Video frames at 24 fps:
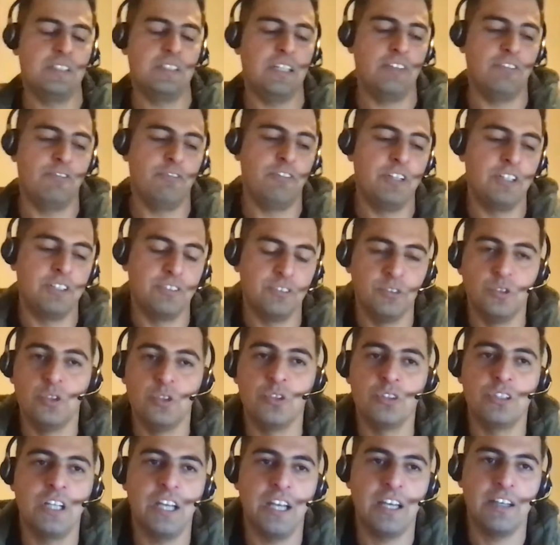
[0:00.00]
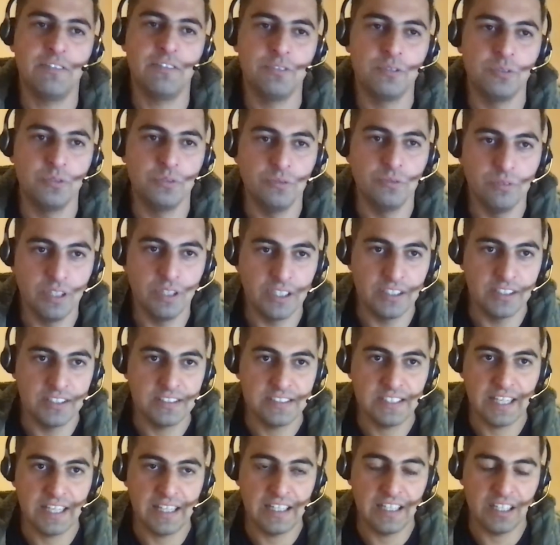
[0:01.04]
And where you don't have to
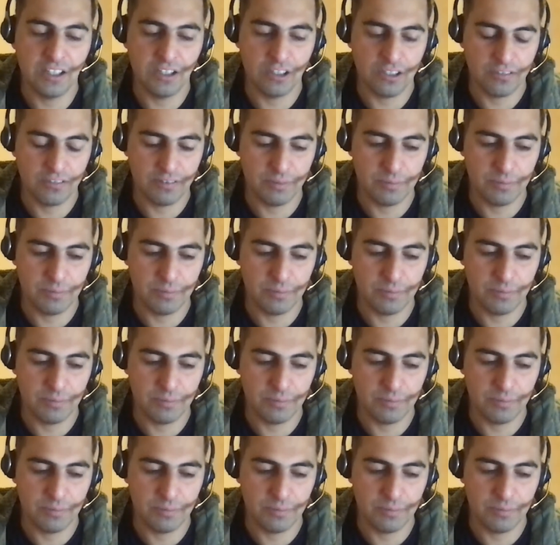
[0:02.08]
understand a lot of